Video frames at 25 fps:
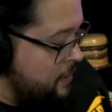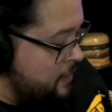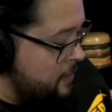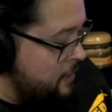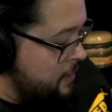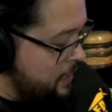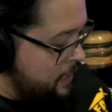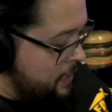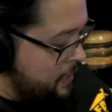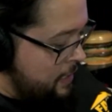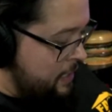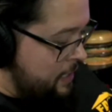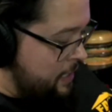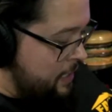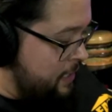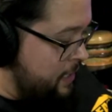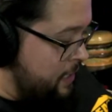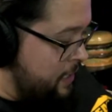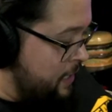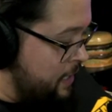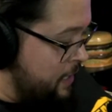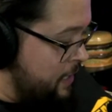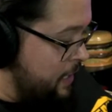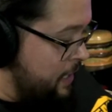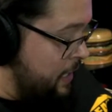And
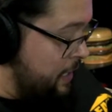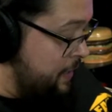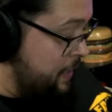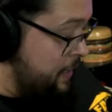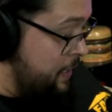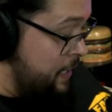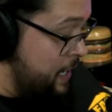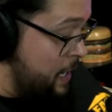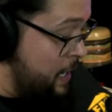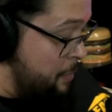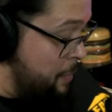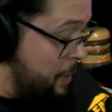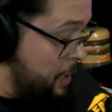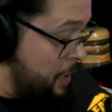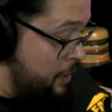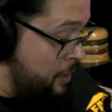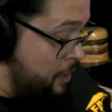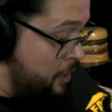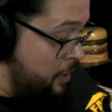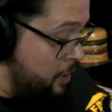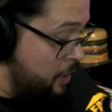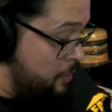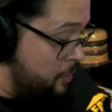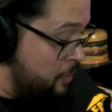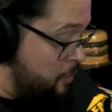then
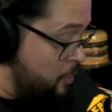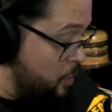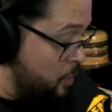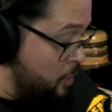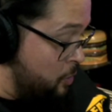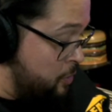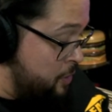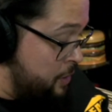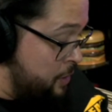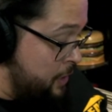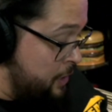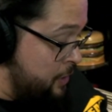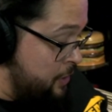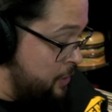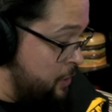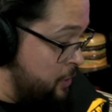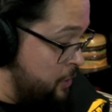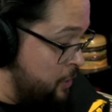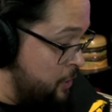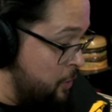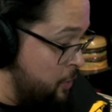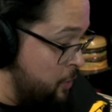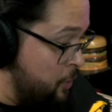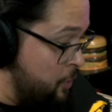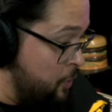Mara goes
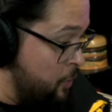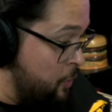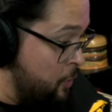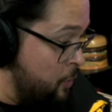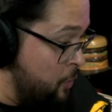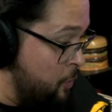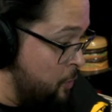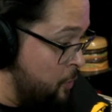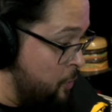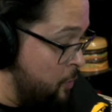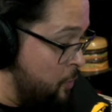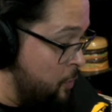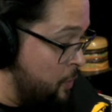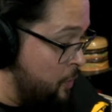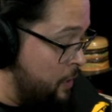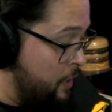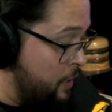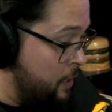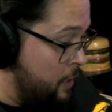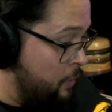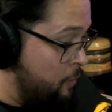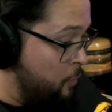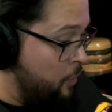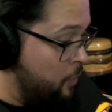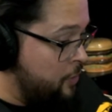into
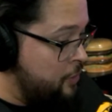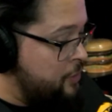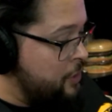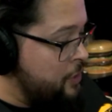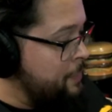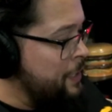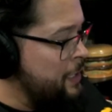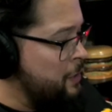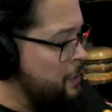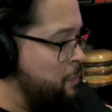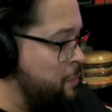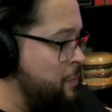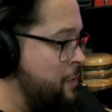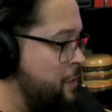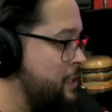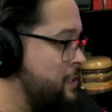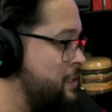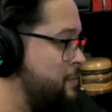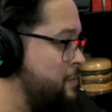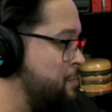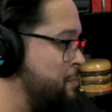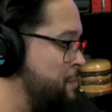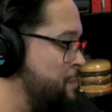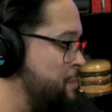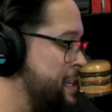there's
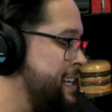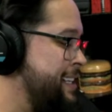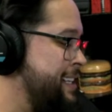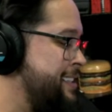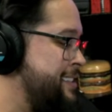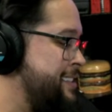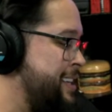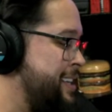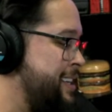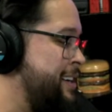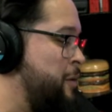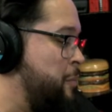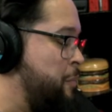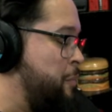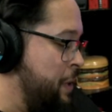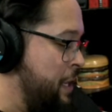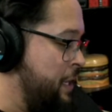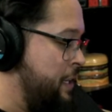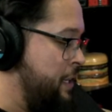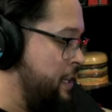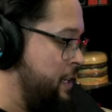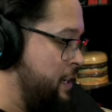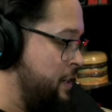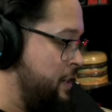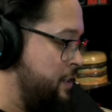kids that are
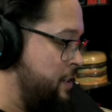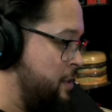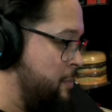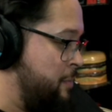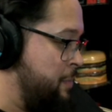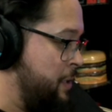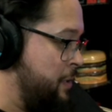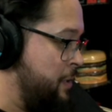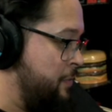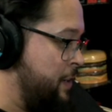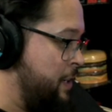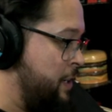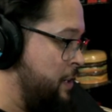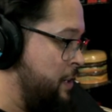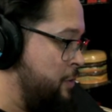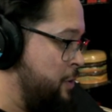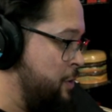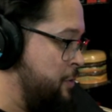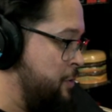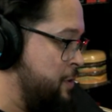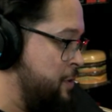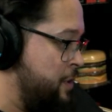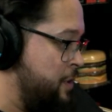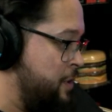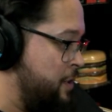picking on her and being very rude
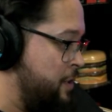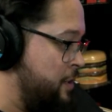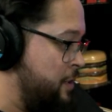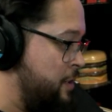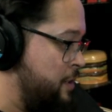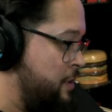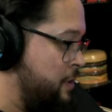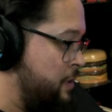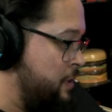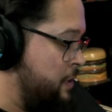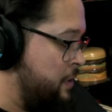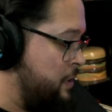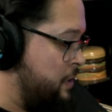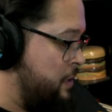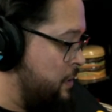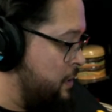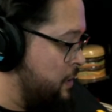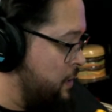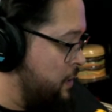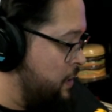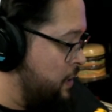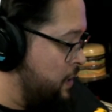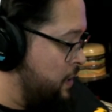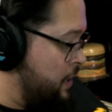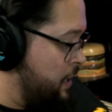to her.
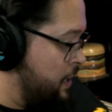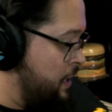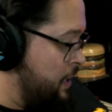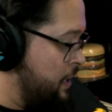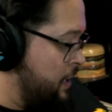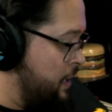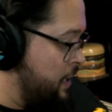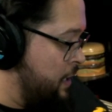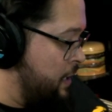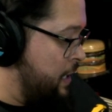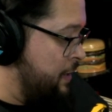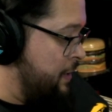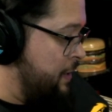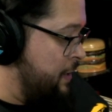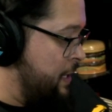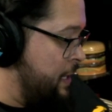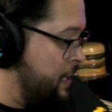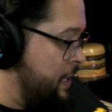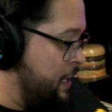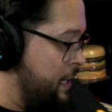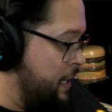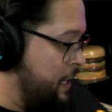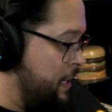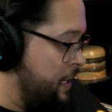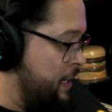And
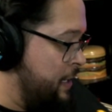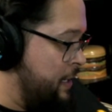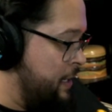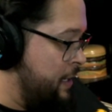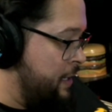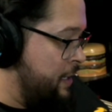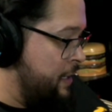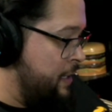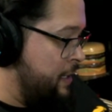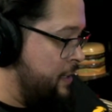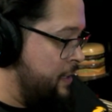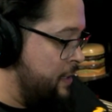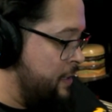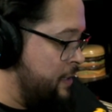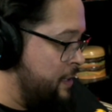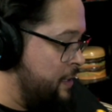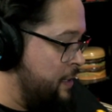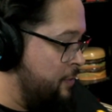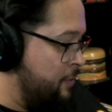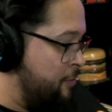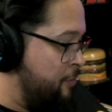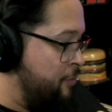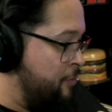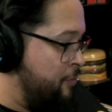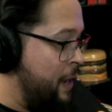then
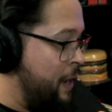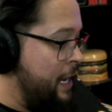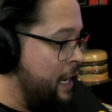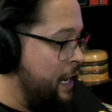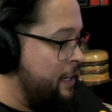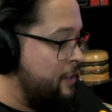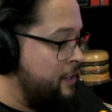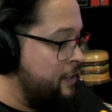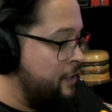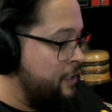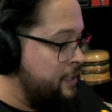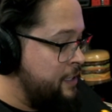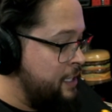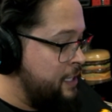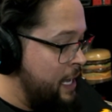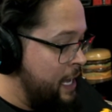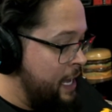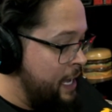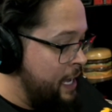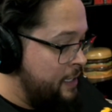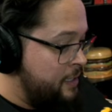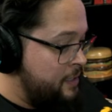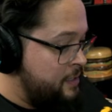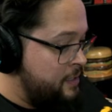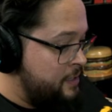the fire
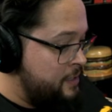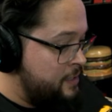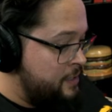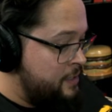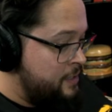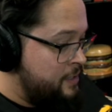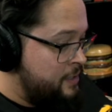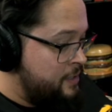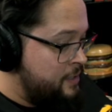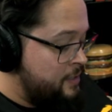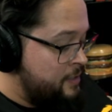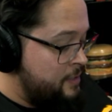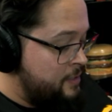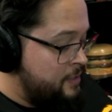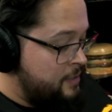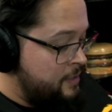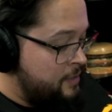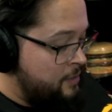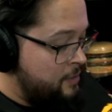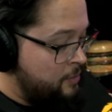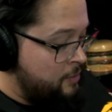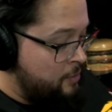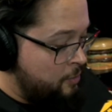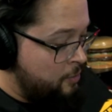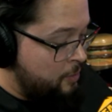attacks
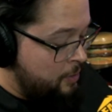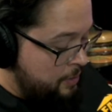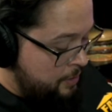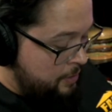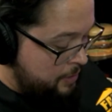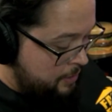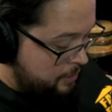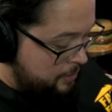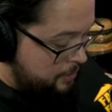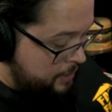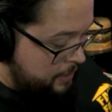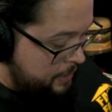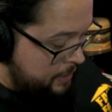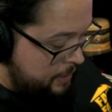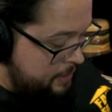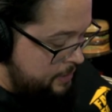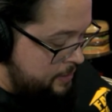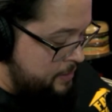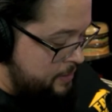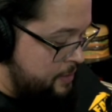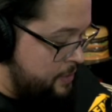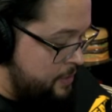one of the other kids.